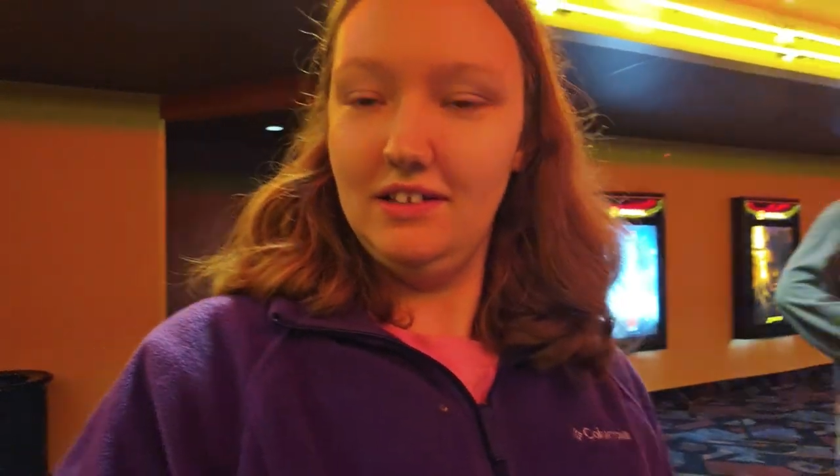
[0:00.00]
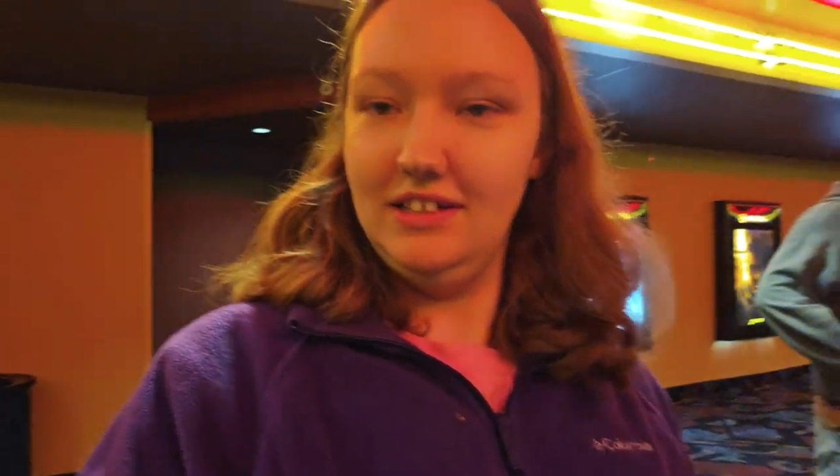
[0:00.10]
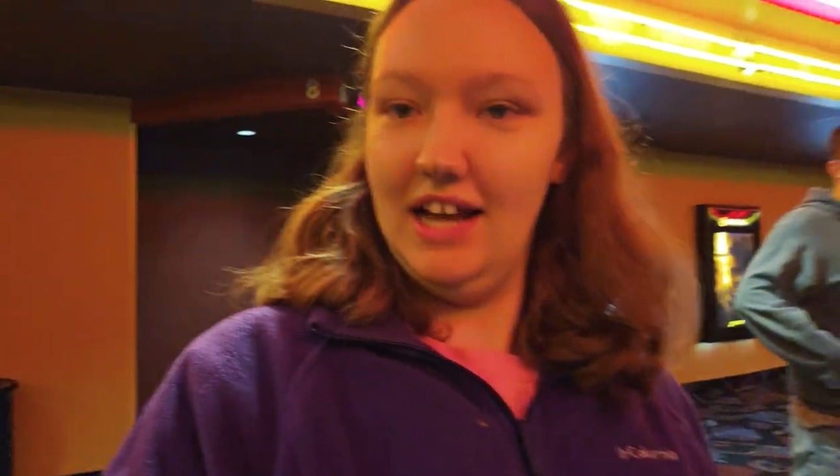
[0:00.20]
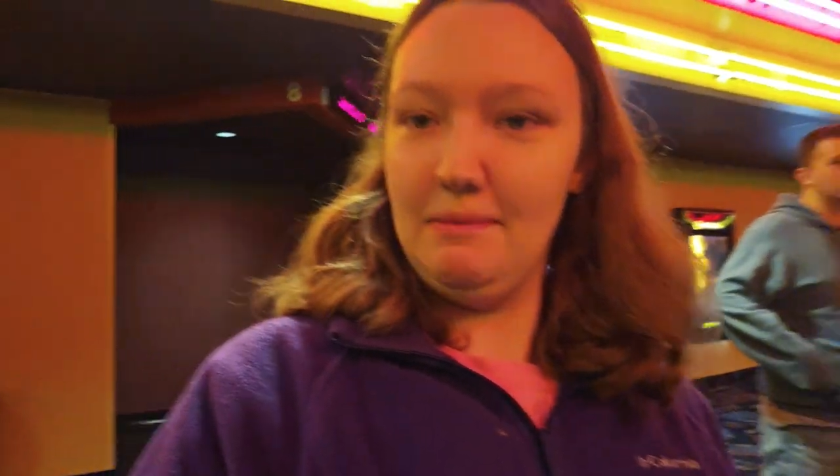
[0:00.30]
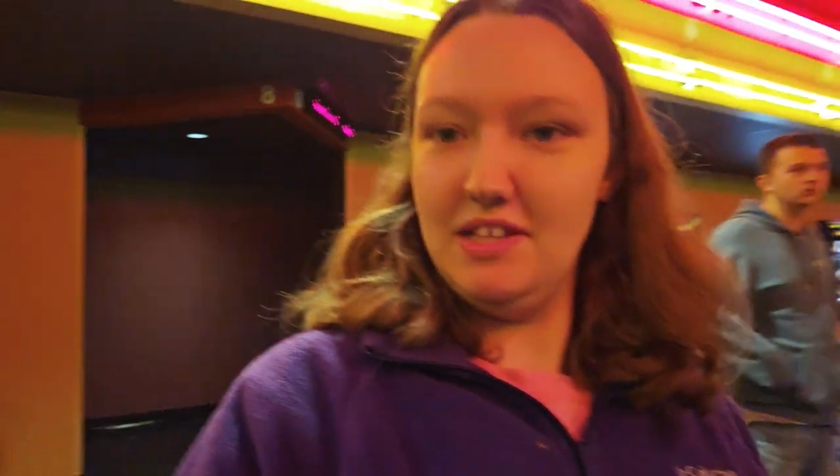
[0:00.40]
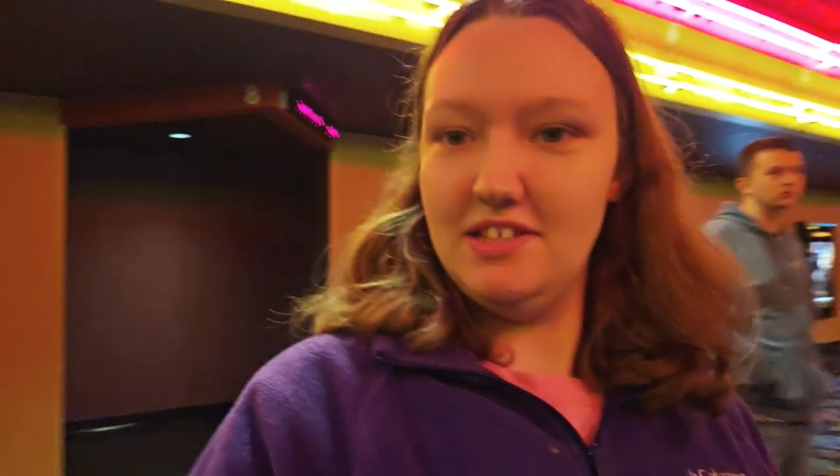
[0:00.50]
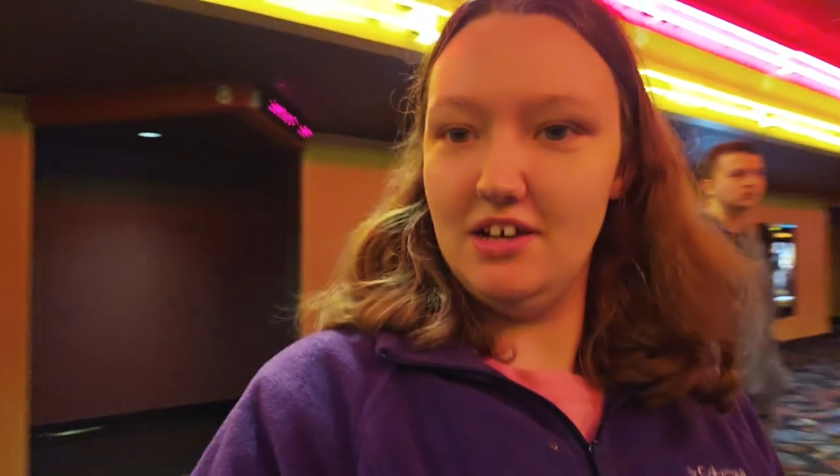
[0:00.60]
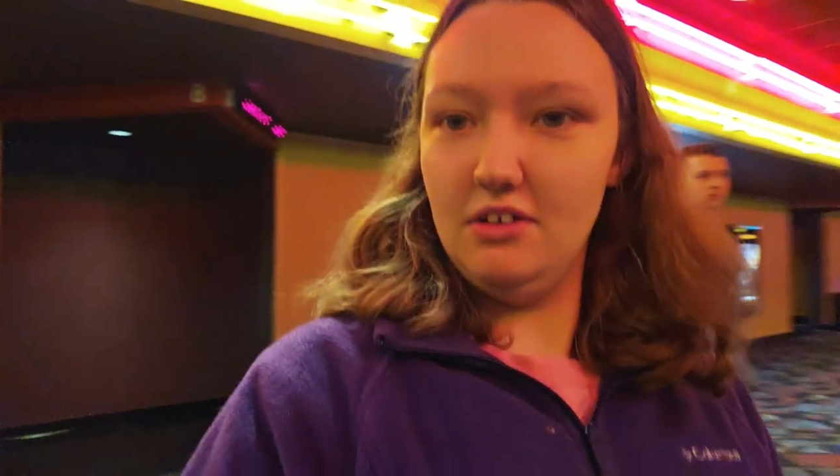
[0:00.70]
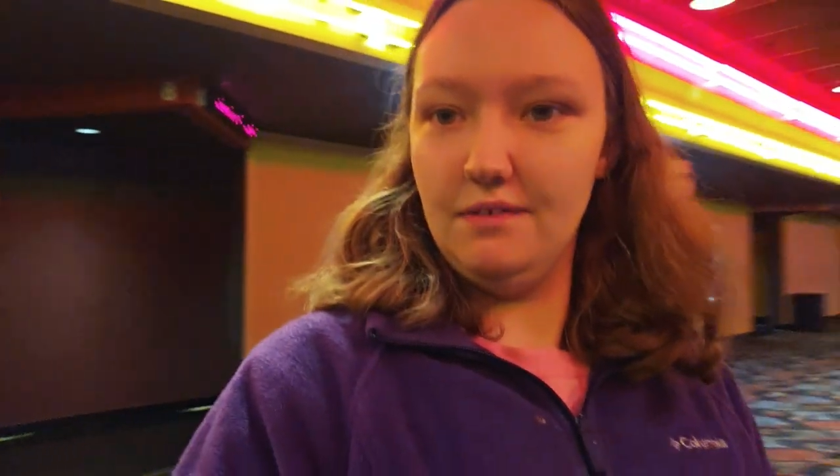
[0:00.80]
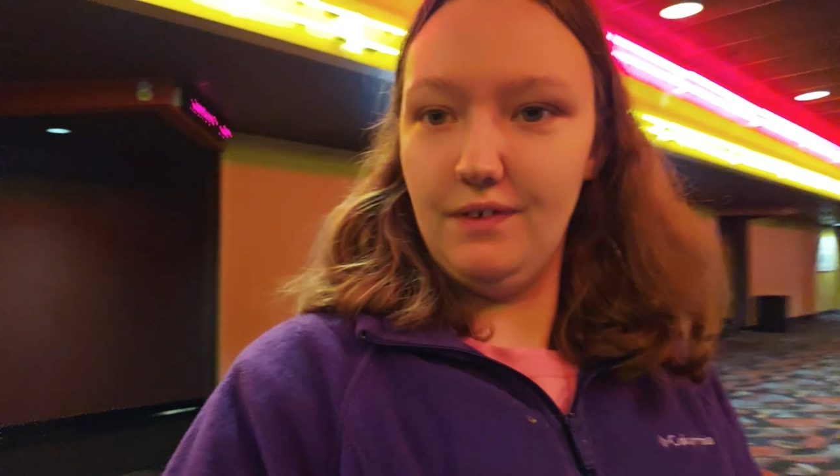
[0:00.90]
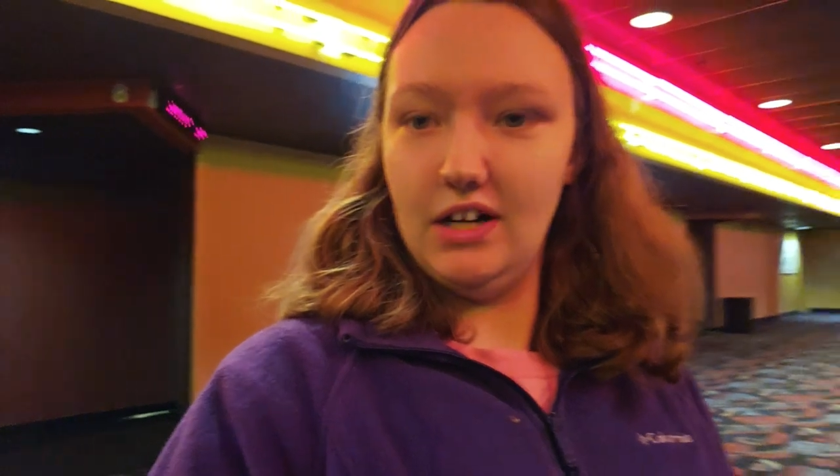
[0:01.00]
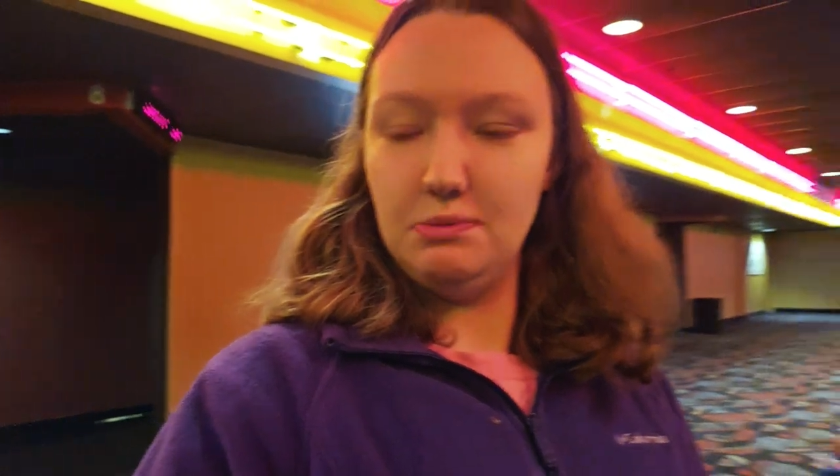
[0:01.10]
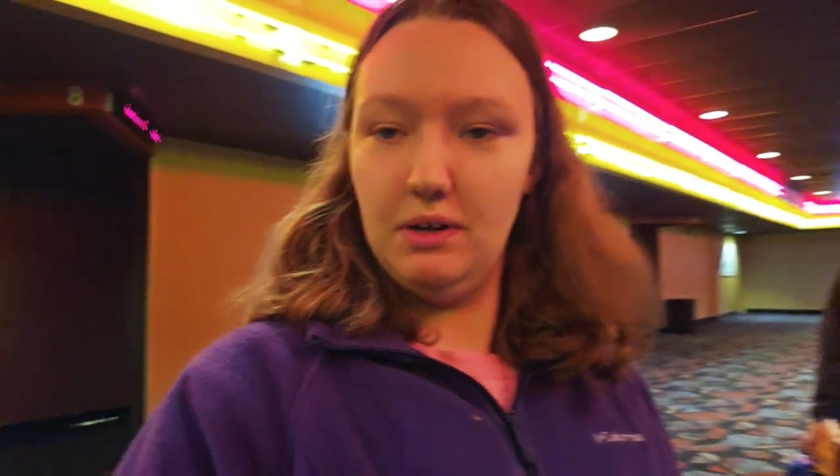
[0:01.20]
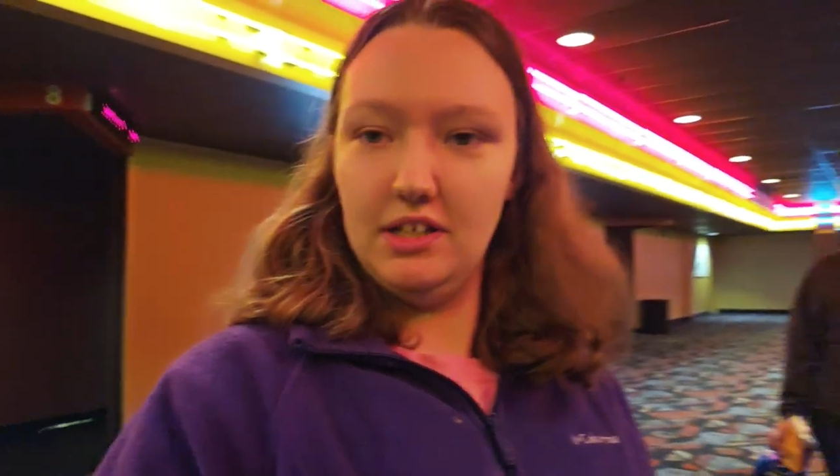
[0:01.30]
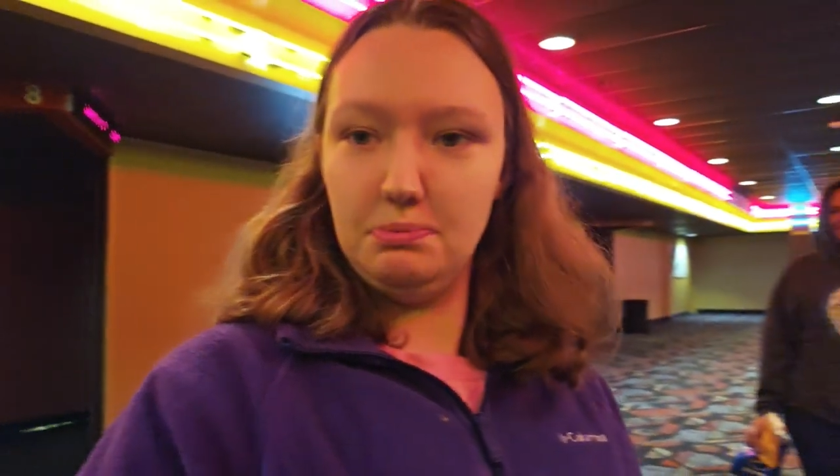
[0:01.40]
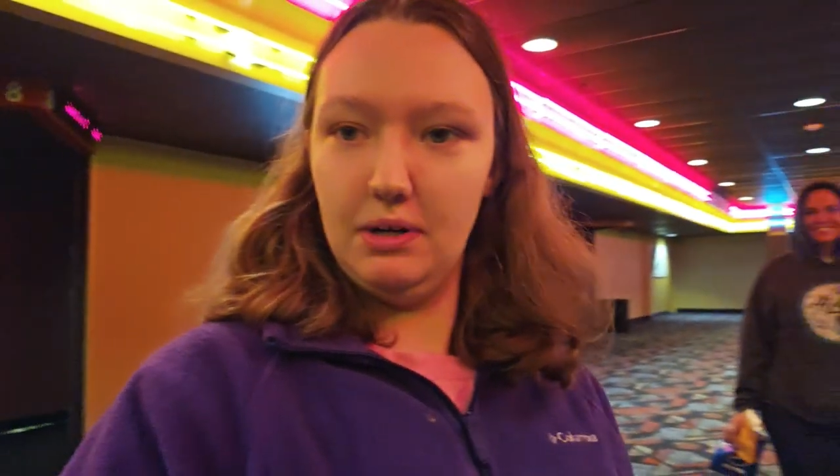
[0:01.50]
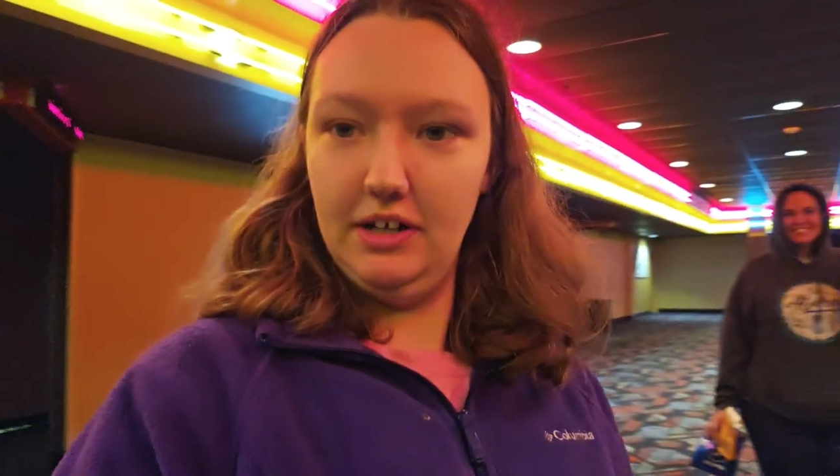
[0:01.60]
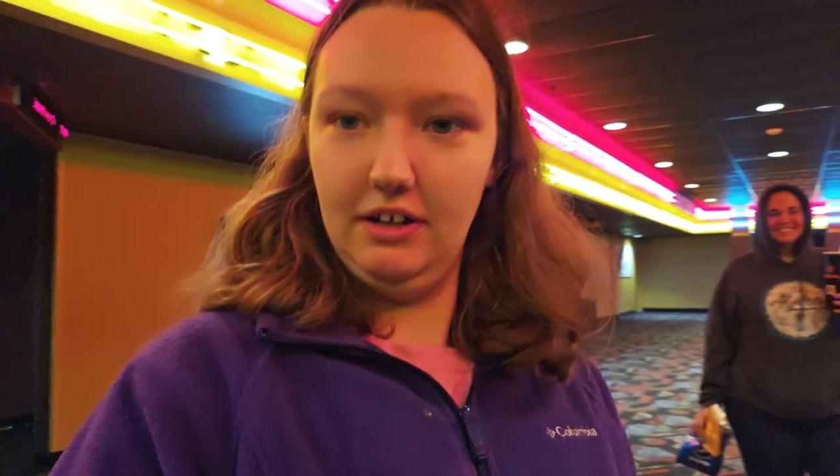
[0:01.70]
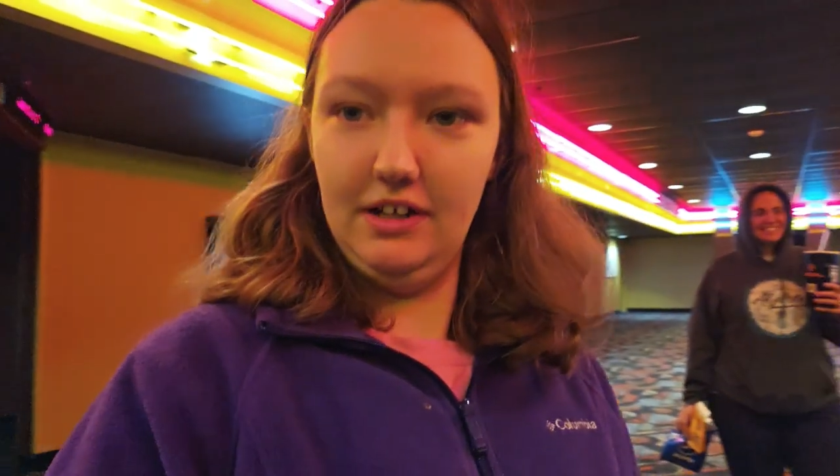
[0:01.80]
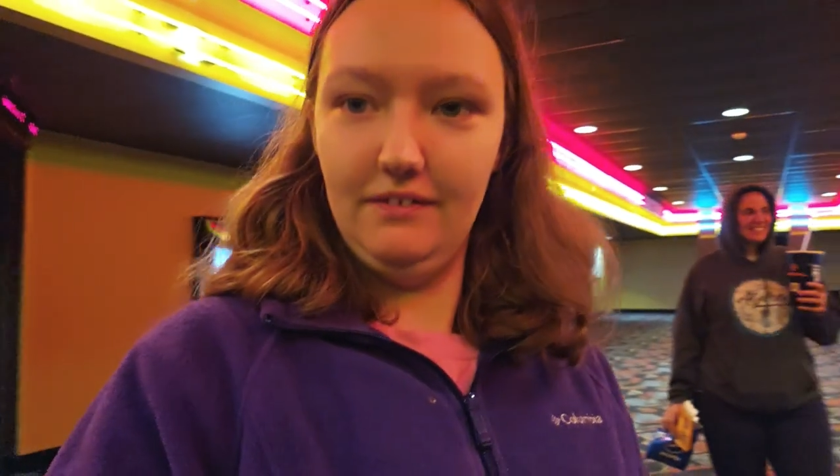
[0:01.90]
Yeah, me too. The first one is pretty
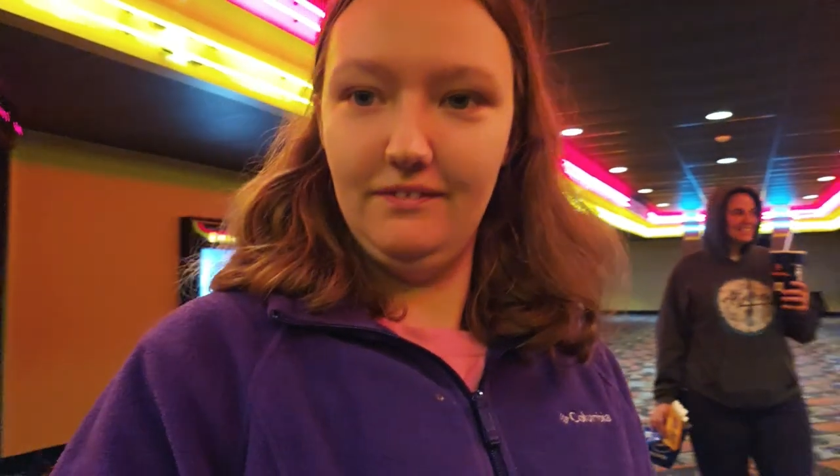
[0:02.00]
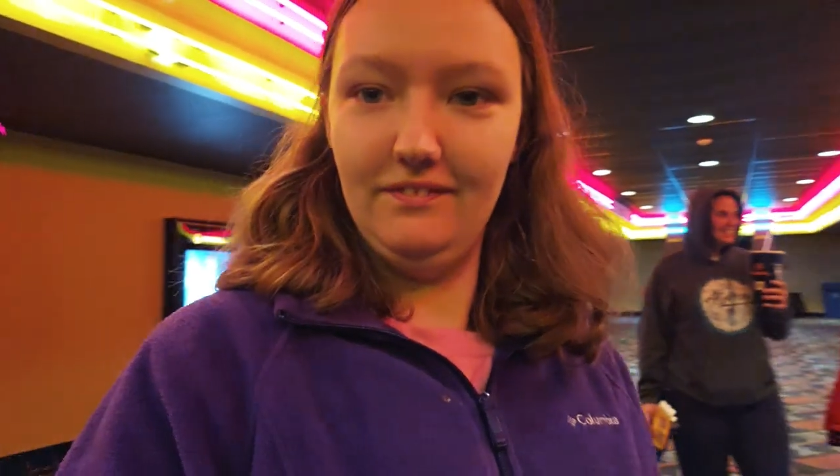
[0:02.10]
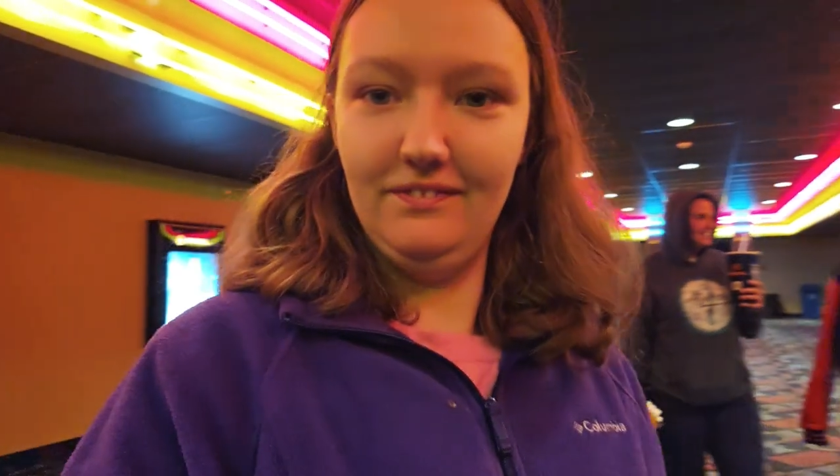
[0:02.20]
good.